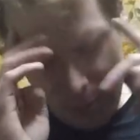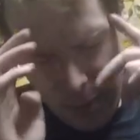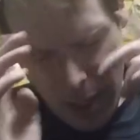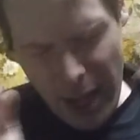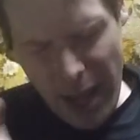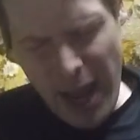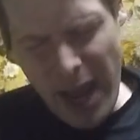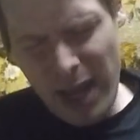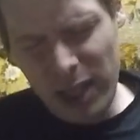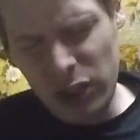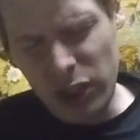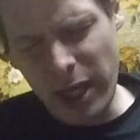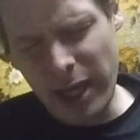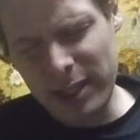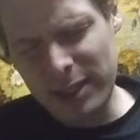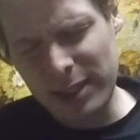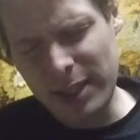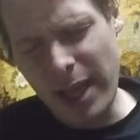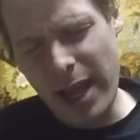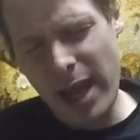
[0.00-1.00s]

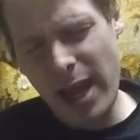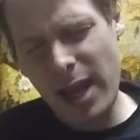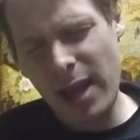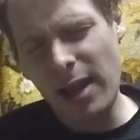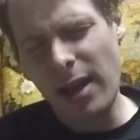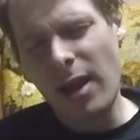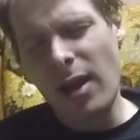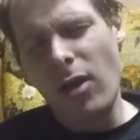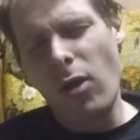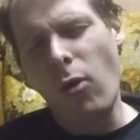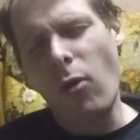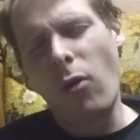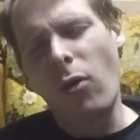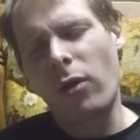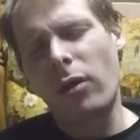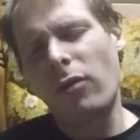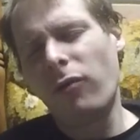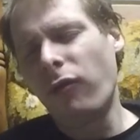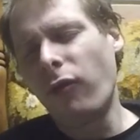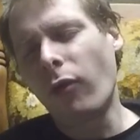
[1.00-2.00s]
HSA
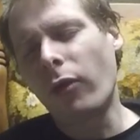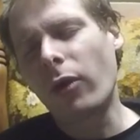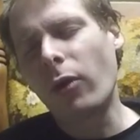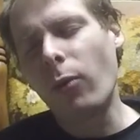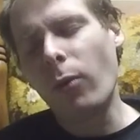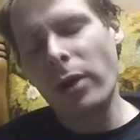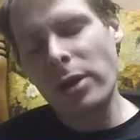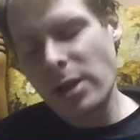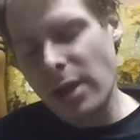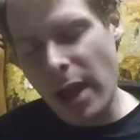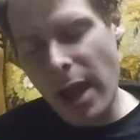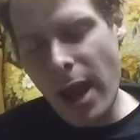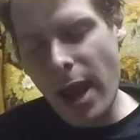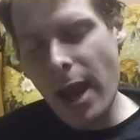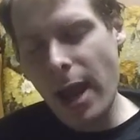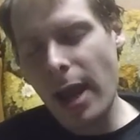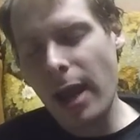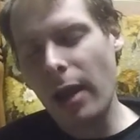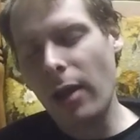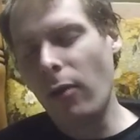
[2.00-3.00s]
or a
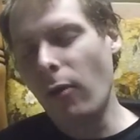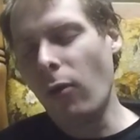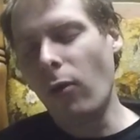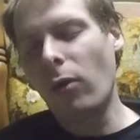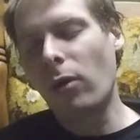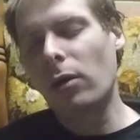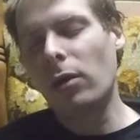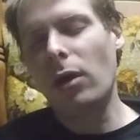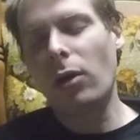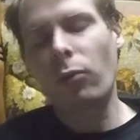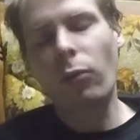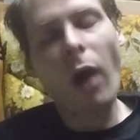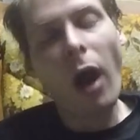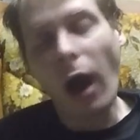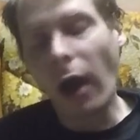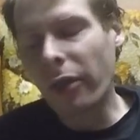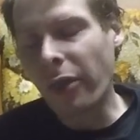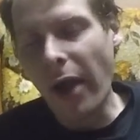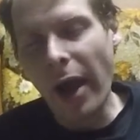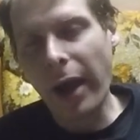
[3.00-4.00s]
401k or a
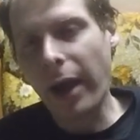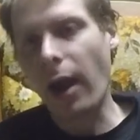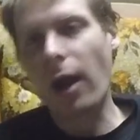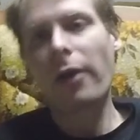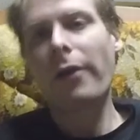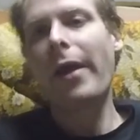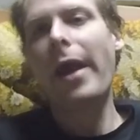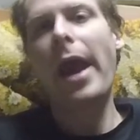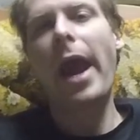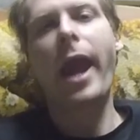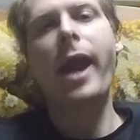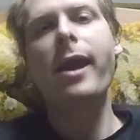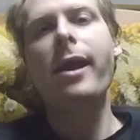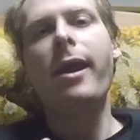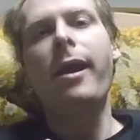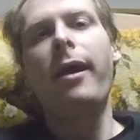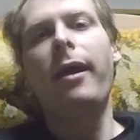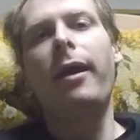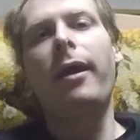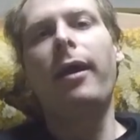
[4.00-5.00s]
Roth IRA,
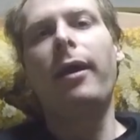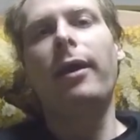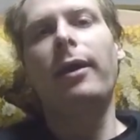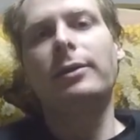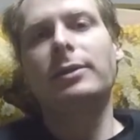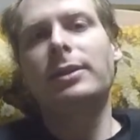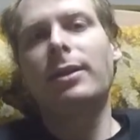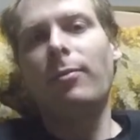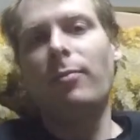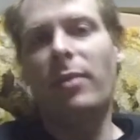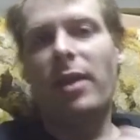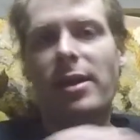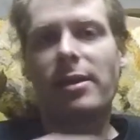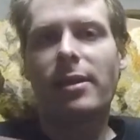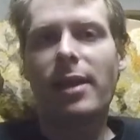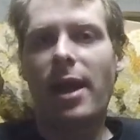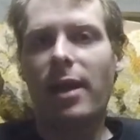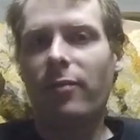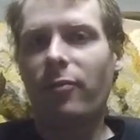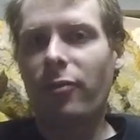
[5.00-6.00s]
something like
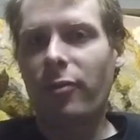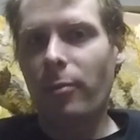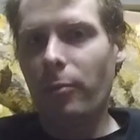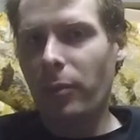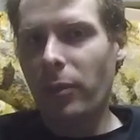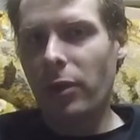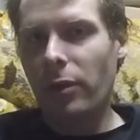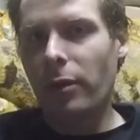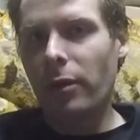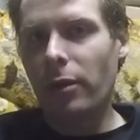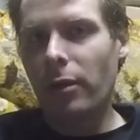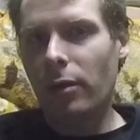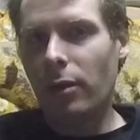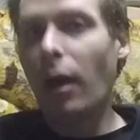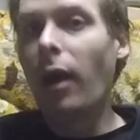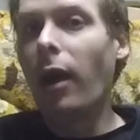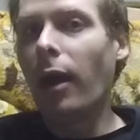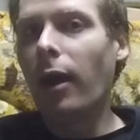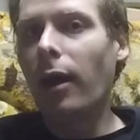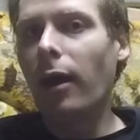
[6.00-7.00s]
that from your
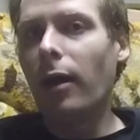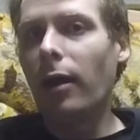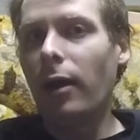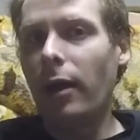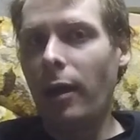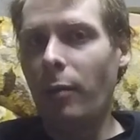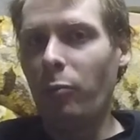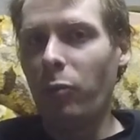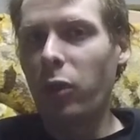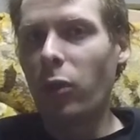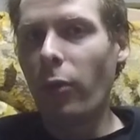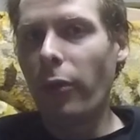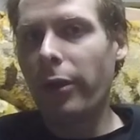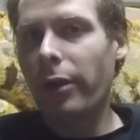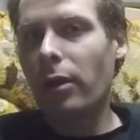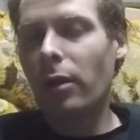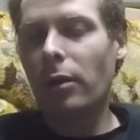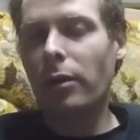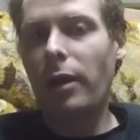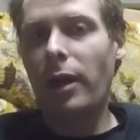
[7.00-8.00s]

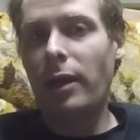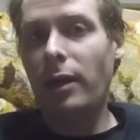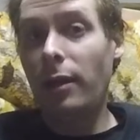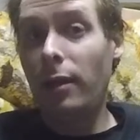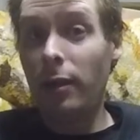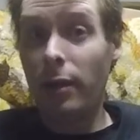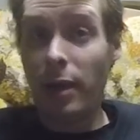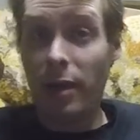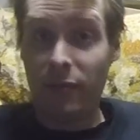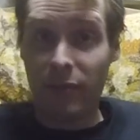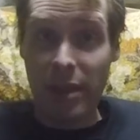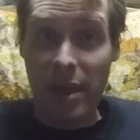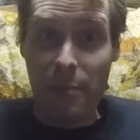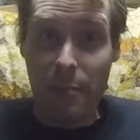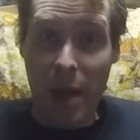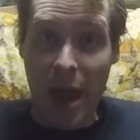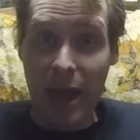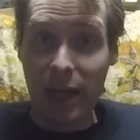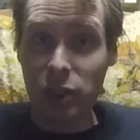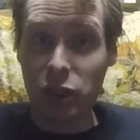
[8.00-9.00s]
employer, and if they
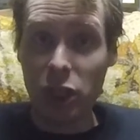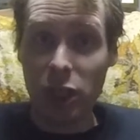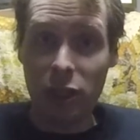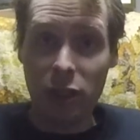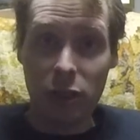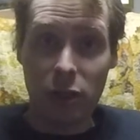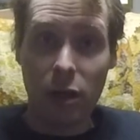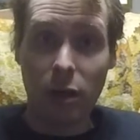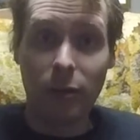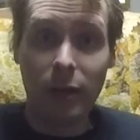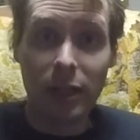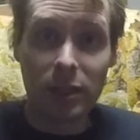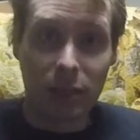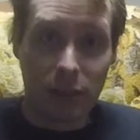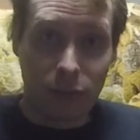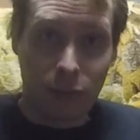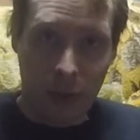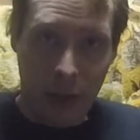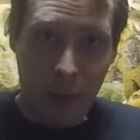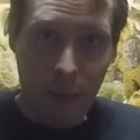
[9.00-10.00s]
match it, you know, it's
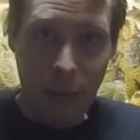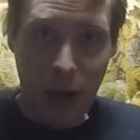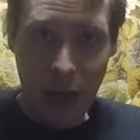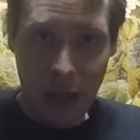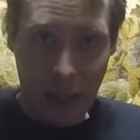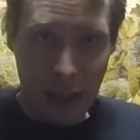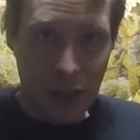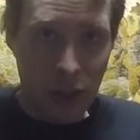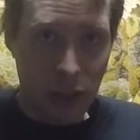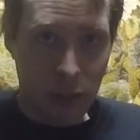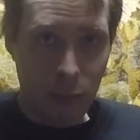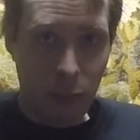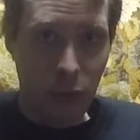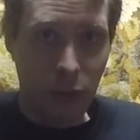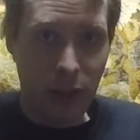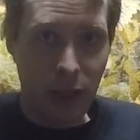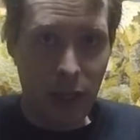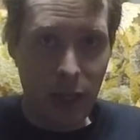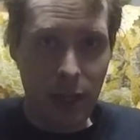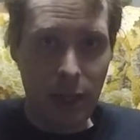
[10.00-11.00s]
free money, just
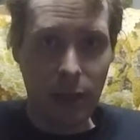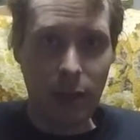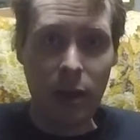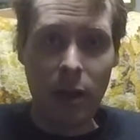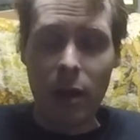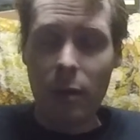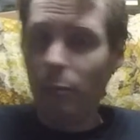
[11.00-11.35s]
put it in.